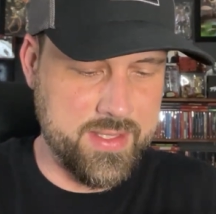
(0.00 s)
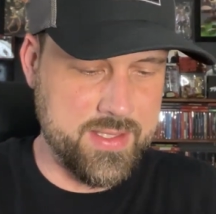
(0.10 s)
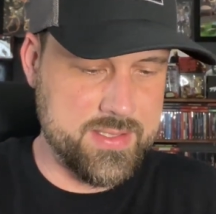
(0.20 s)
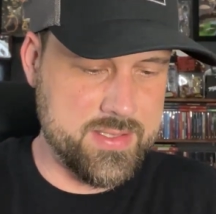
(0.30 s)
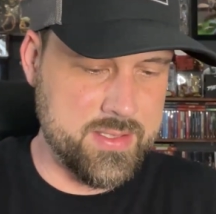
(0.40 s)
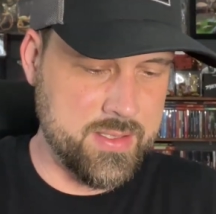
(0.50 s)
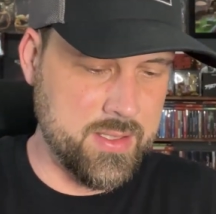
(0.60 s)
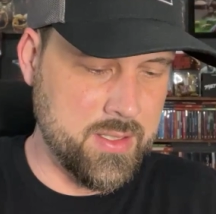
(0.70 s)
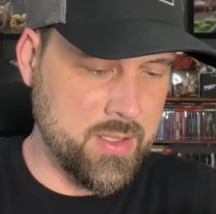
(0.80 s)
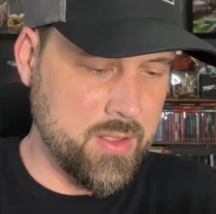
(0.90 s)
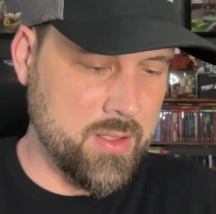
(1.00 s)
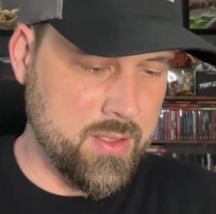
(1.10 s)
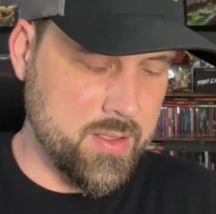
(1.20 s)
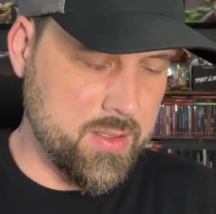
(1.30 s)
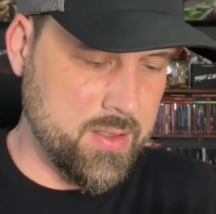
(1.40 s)

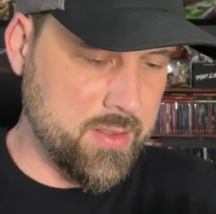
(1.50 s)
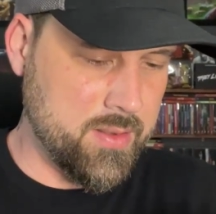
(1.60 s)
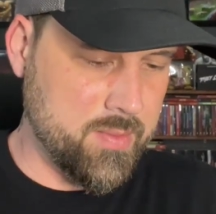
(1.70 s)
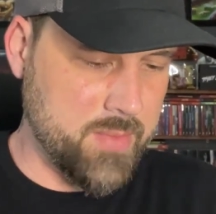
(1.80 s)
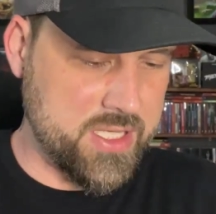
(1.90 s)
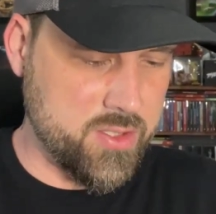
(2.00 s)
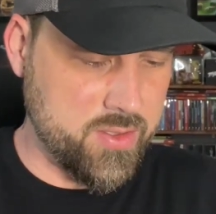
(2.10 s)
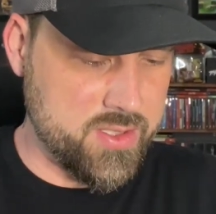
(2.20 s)
this. Make sure there's